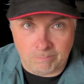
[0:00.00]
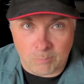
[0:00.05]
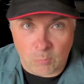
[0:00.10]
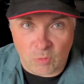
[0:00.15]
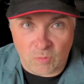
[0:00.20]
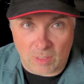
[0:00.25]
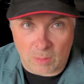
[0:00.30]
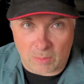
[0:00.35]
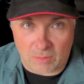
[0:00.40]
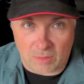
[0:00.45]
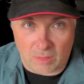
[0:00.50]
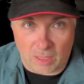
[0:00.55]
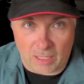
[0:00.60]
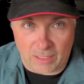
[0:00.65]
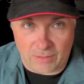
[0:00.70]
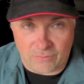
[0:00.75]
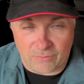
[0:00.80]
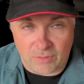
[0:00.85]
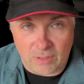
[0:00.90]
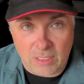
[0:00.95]
move on with
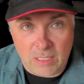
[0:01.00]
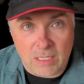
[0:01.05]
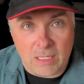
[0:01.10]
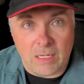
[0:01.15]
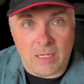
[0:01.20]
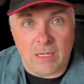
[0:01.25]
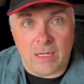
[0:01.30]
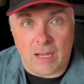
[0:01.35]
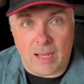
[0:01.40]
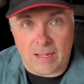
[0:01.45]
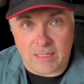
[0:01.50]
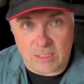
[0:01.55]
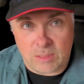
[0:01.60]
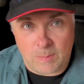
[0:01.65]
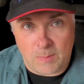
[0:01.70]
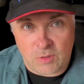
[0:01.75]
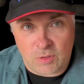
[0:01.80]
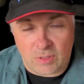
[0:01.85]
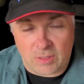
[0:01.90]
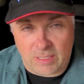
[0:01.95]
life. Not
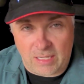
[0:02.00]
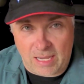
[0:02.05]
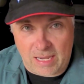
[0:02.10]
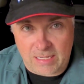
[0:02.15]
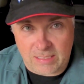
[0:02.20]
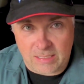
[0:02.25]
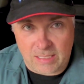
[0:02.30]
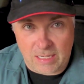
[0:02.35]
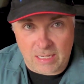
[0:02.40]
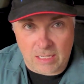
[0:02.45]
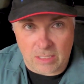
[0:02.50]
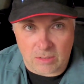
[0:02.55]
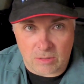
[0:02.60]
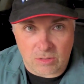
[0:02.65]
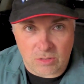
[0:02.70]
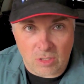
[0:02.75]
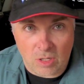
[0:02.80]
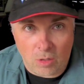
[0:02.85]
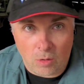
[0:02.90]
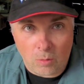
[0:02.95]
so much the case here.
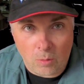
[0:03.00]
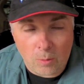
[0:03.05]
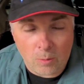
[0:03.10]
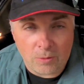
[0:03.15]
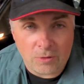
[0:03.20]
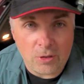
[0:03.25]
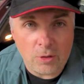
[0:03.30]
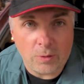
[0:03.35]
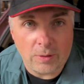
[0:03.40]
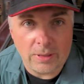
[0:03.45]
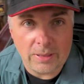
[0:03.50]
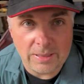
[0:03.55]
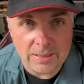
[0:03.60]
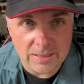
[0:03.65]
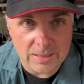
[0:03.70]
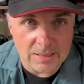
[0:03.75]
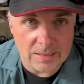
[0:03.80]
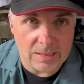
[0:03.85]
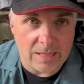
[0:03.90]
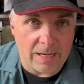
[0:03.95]
So what we're doing
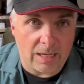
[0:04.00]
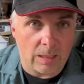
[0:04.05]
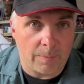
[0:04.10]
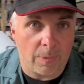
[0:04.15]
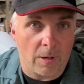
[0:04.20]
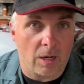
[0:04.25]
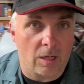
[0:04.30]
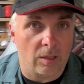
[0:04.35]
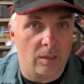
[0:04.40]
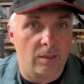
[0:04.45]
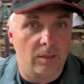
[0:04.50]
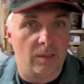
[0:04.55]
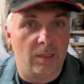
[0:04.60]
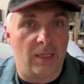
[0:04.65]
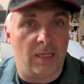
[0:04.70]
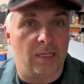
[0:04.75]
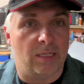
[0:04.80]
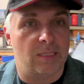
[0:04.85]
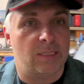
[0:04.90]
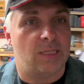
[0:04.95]
is taking apart
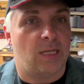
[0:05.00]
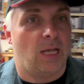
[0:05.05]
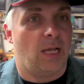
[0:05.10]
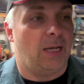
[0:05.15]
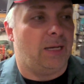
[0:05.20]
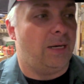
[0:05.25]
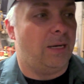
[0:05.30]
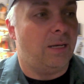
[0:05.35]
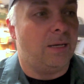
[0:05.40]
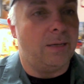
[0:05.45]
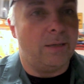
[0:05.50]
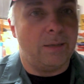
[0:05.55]
the inside,